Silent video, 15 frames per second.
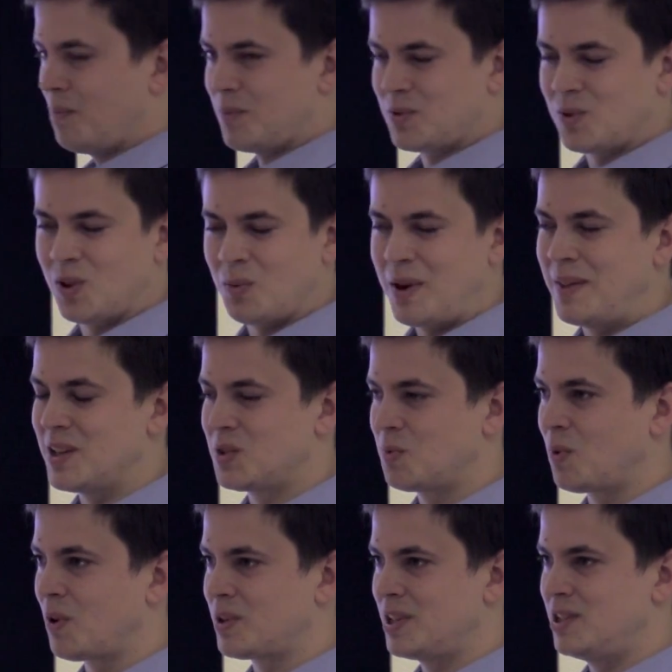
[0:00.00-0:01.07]
sort of the way this
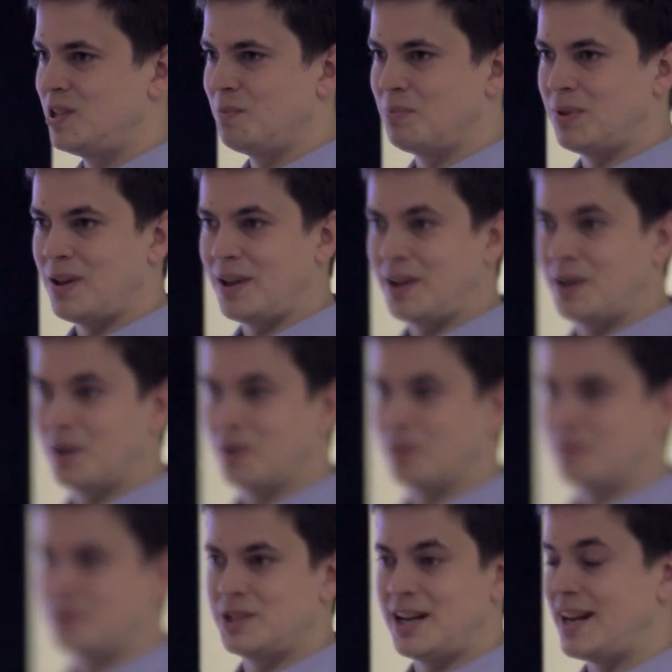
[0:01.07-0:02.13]
works is you plug
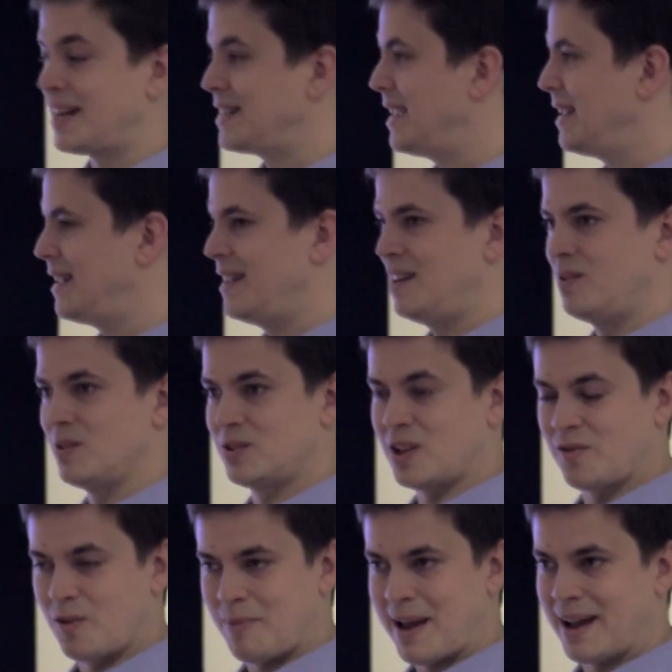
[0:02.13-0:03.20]
your genetic data into a
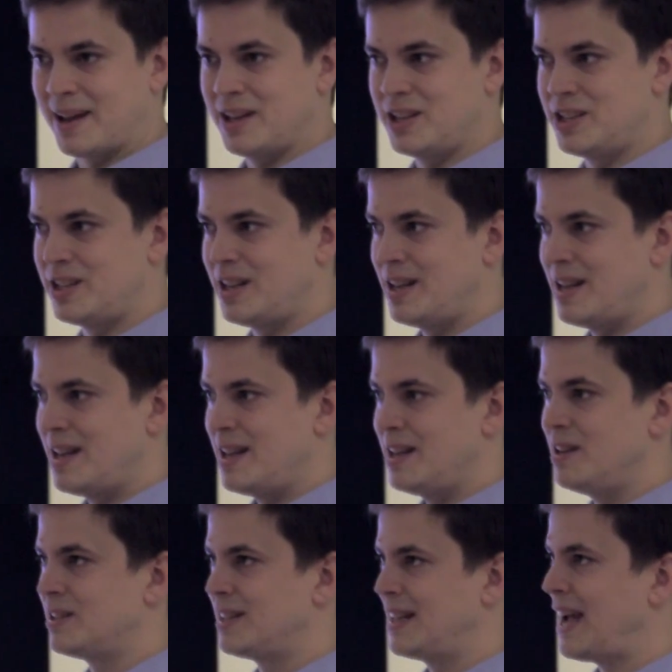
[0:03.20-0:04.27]
software package.
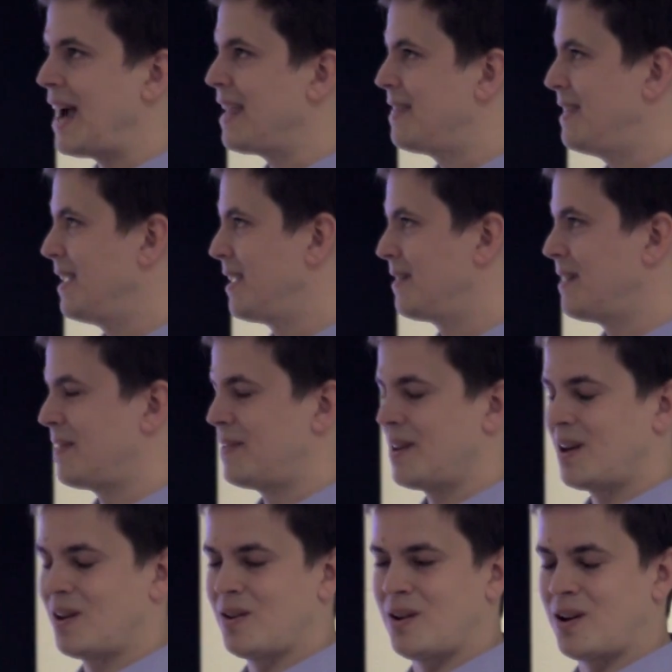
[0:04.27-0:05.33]
You say, I think that
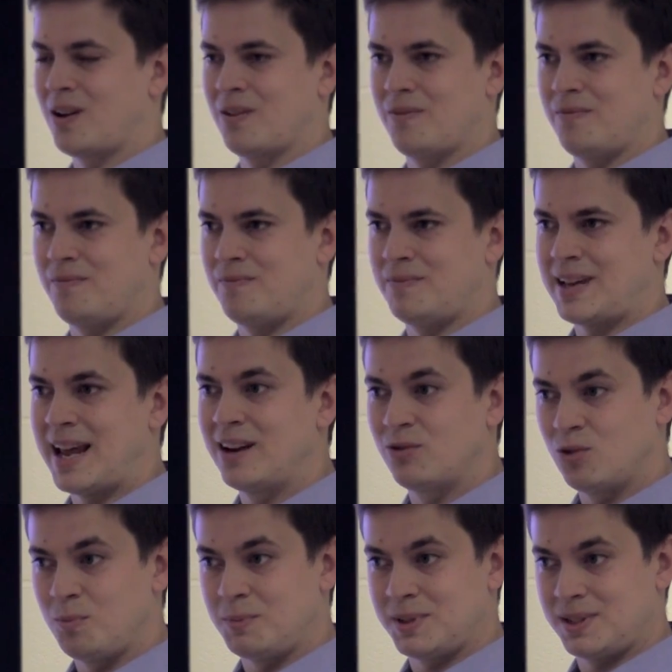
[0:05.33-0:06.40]
there are 10
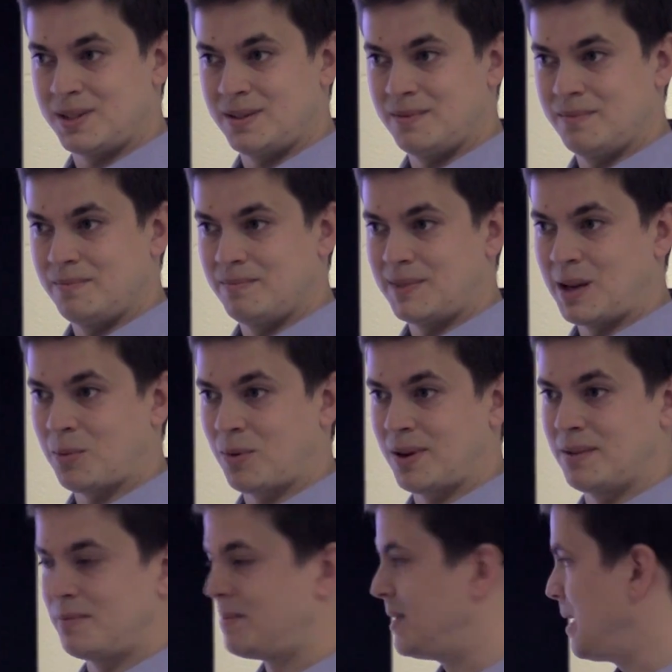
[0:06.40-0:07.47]
groups that
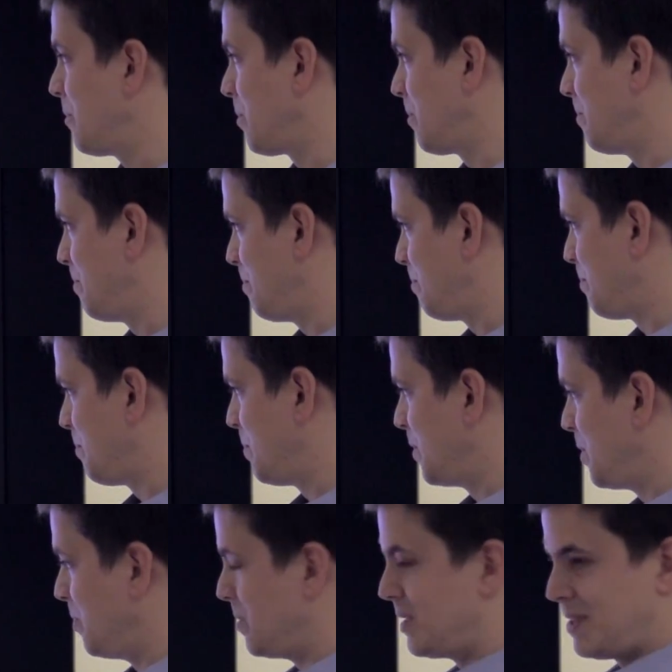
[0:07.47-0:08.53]
were
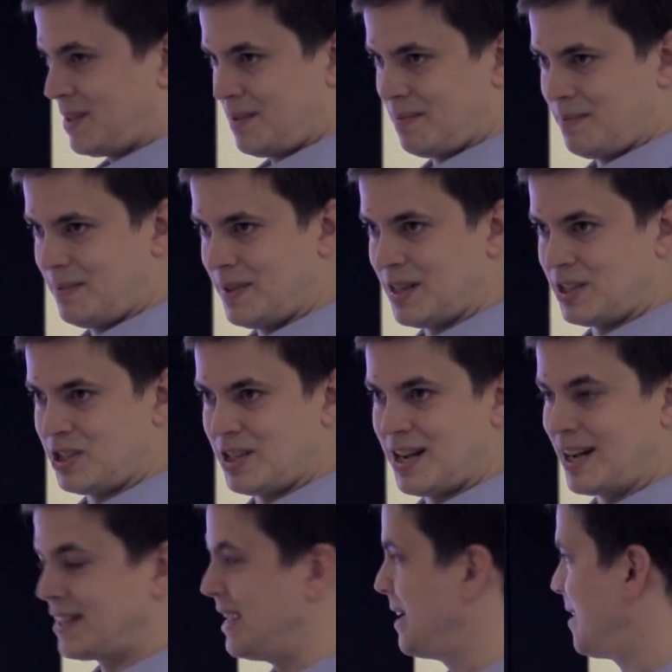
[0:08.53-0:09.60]
produced this
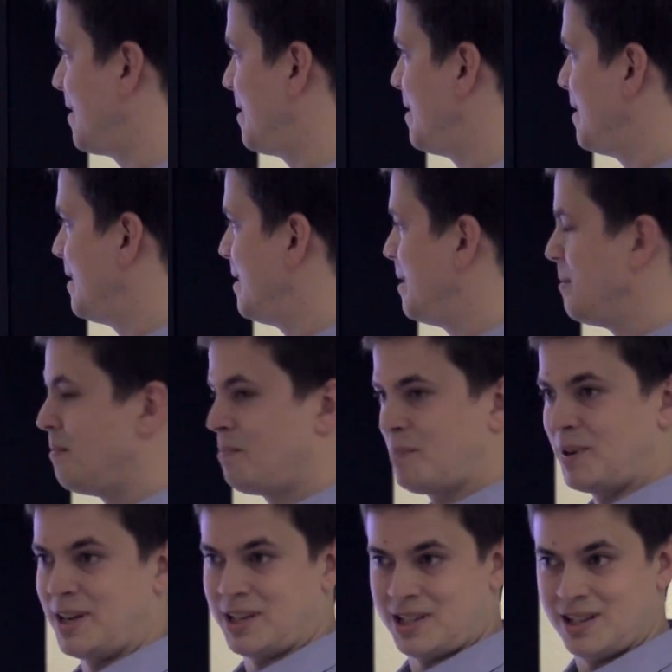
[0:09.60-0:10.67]
genetic data,
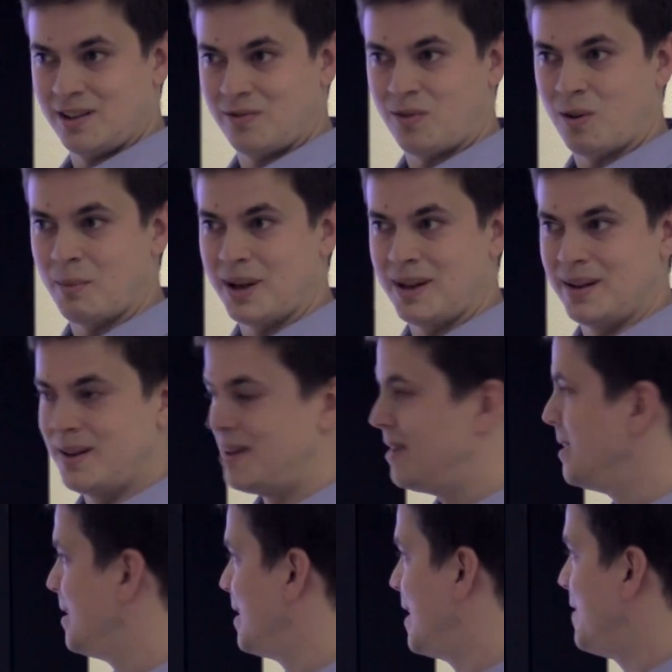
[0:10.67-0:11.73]
partition it for me,
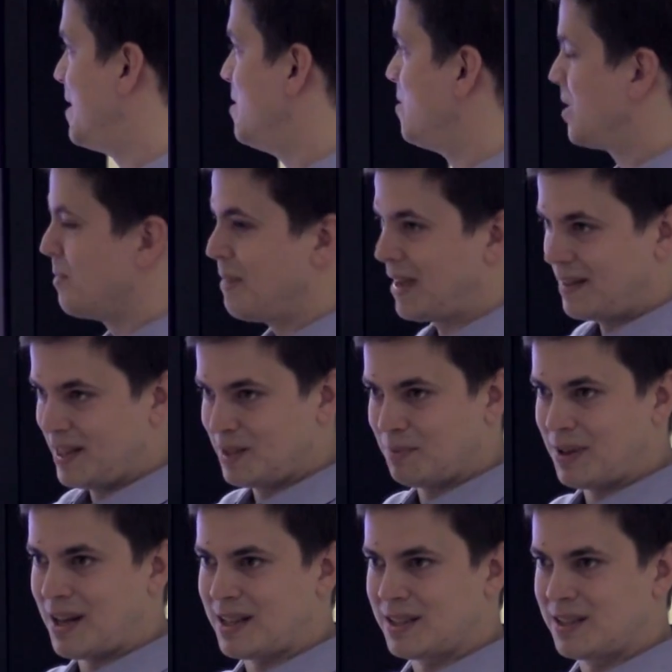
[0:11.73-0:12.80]
and then you can make these
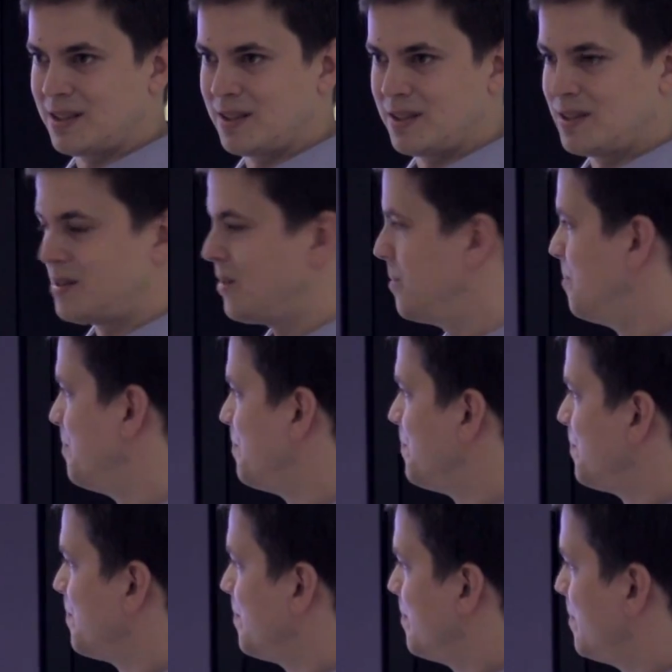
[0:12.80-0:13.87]
plots. So
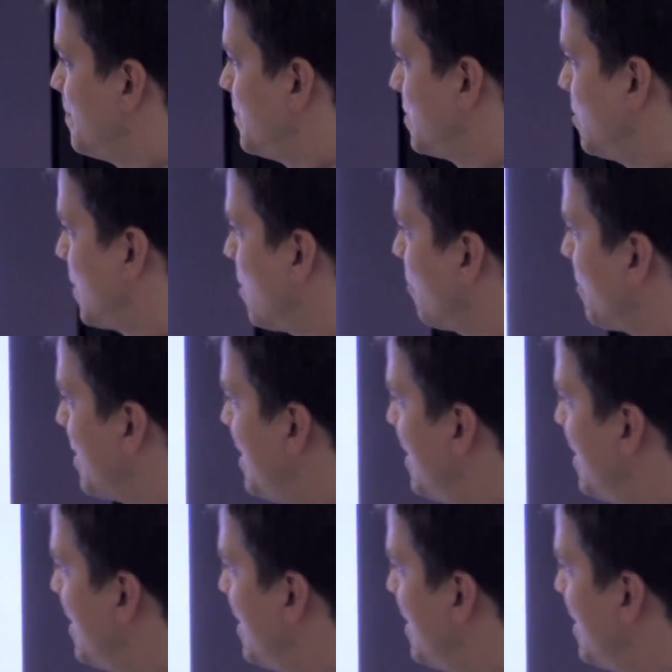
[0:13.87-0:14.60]
like over